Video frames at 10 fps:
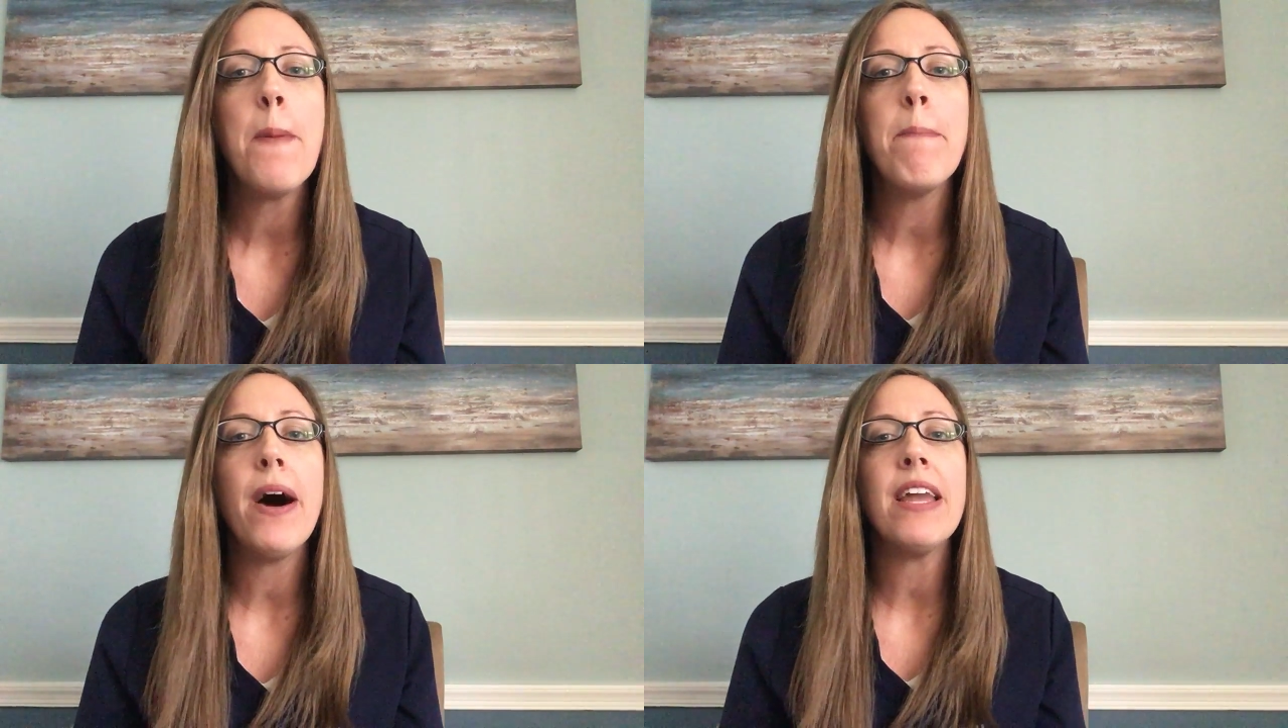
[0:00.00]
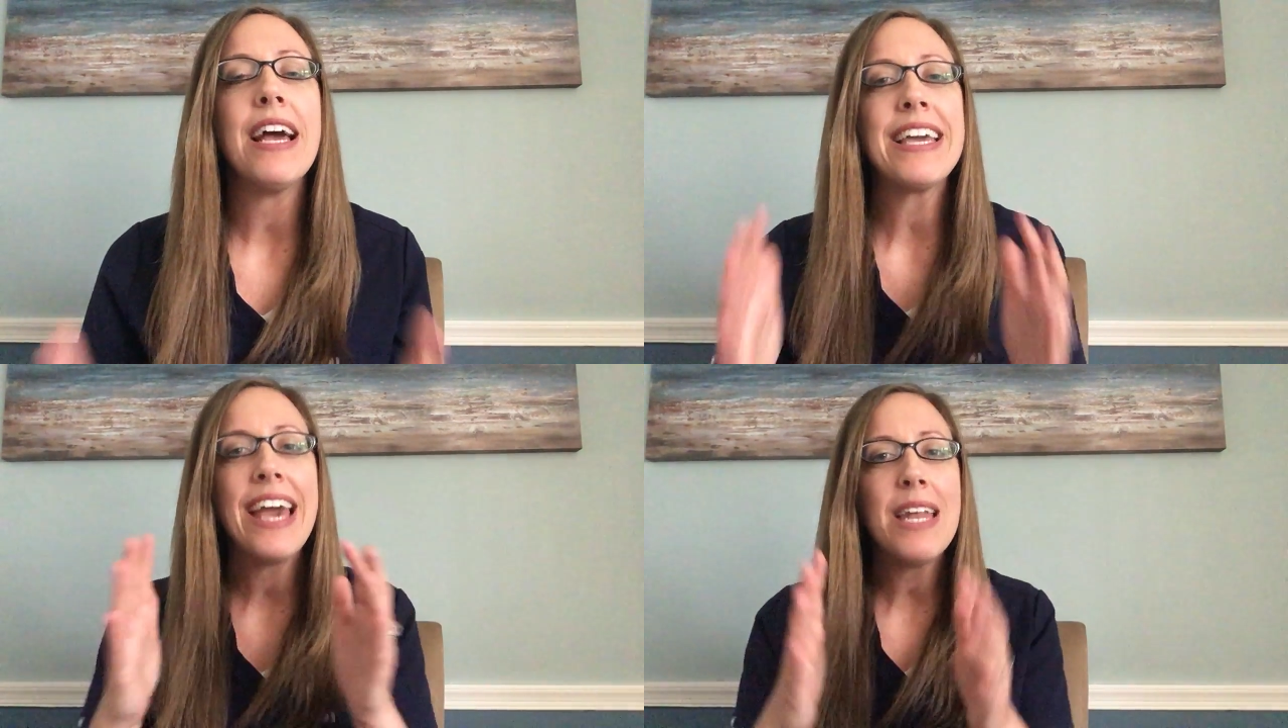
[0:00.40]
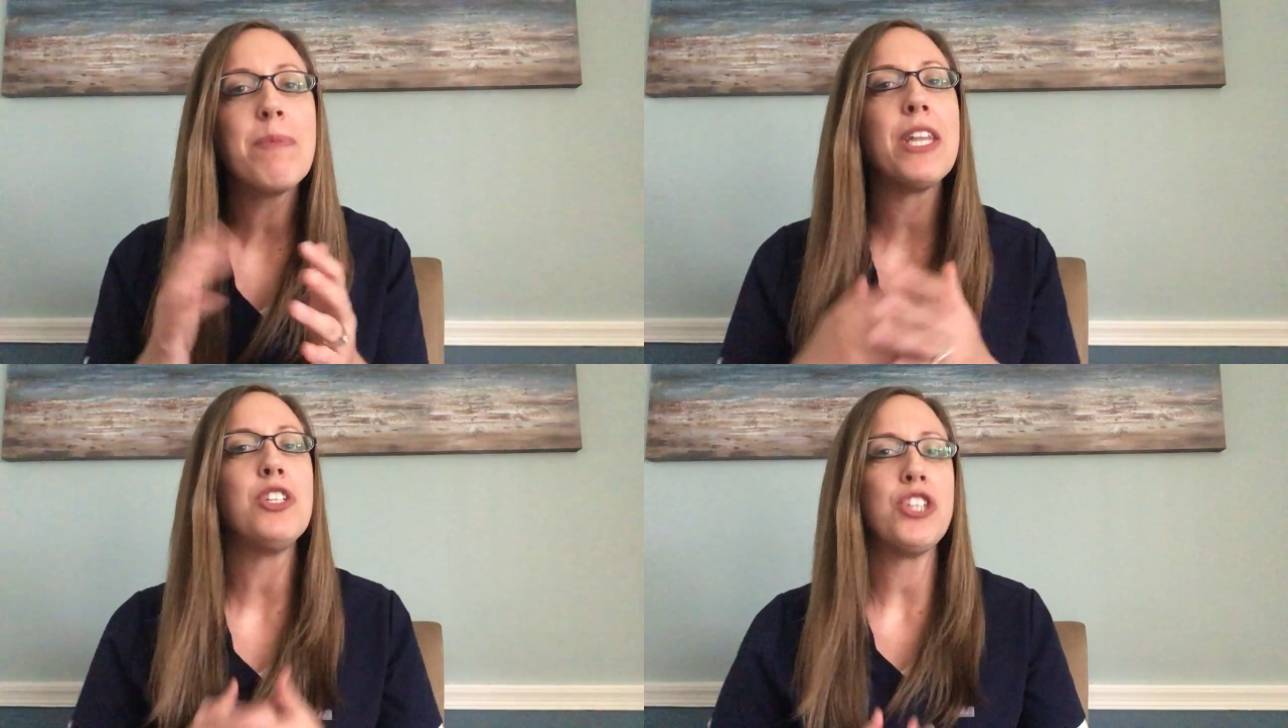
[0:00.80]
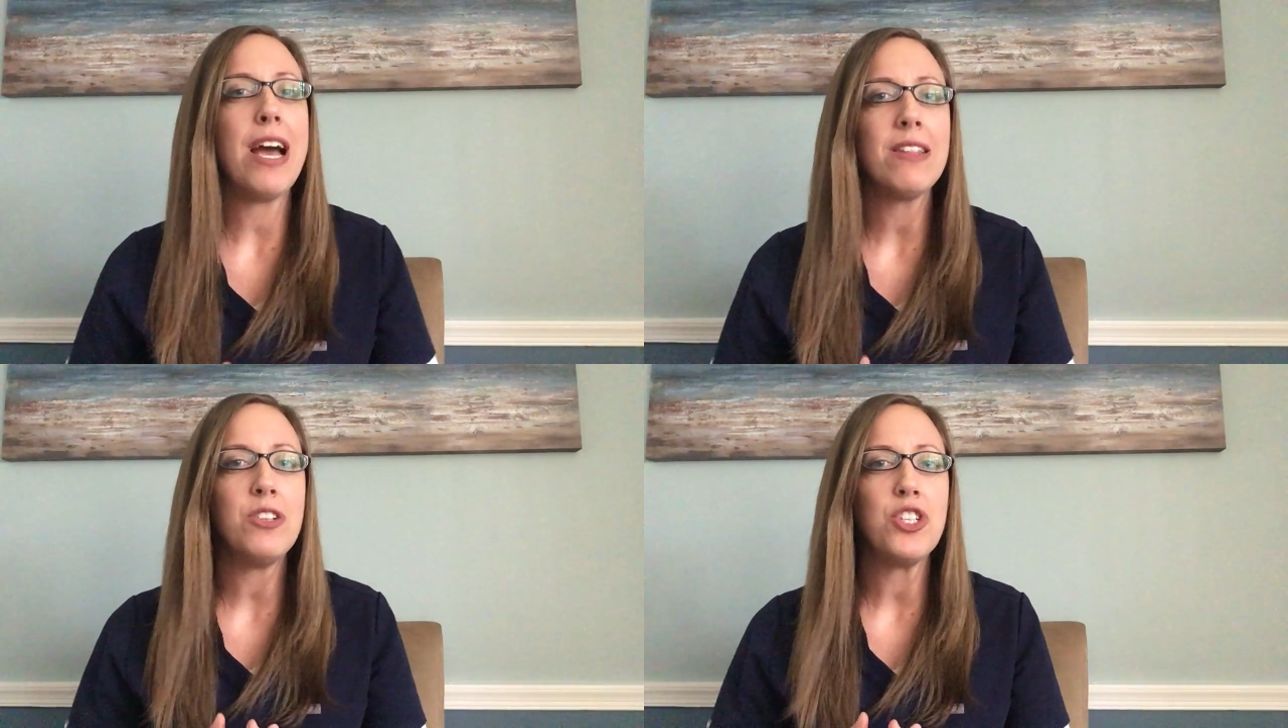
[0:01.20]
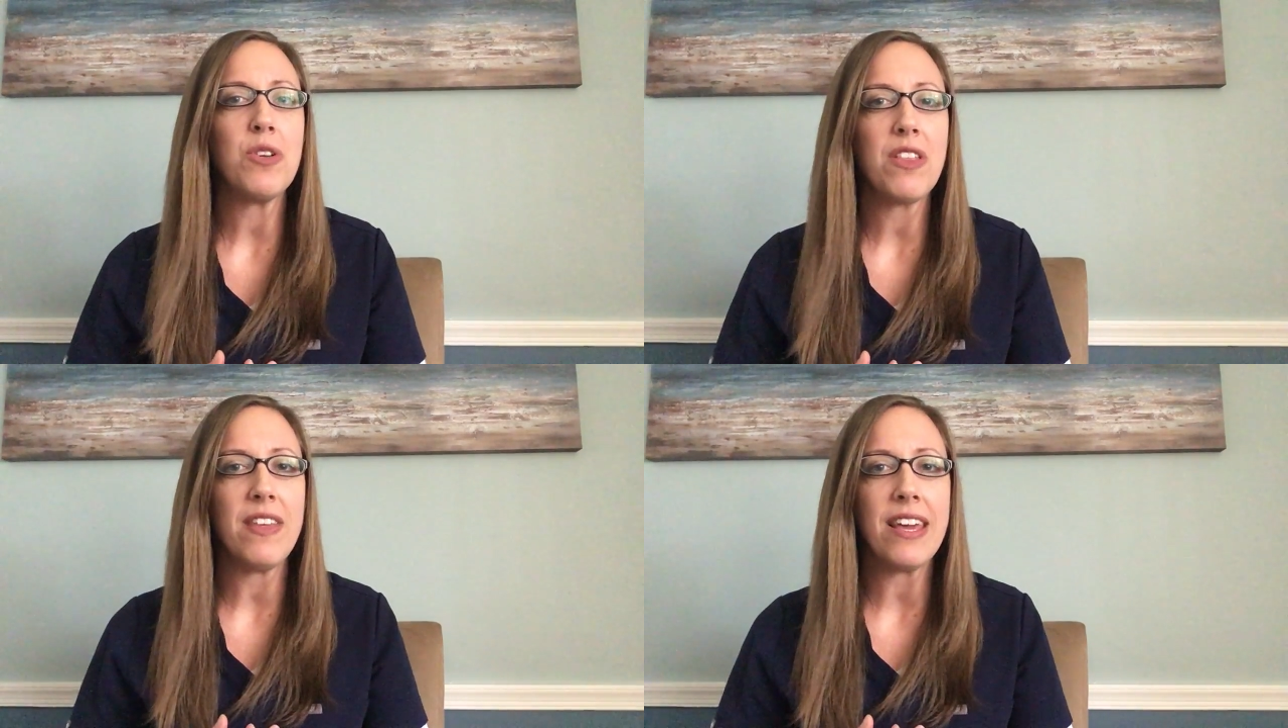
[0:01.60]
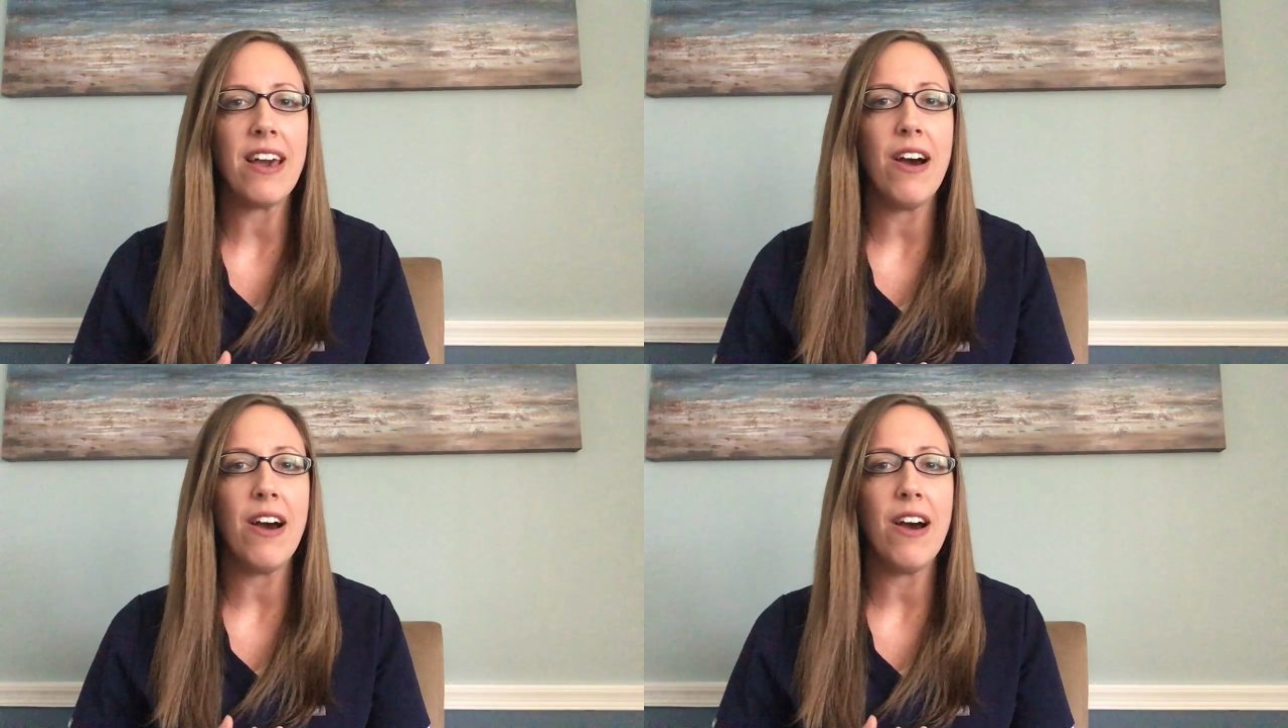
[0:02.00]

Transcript: But again, I'm going to challenge you to think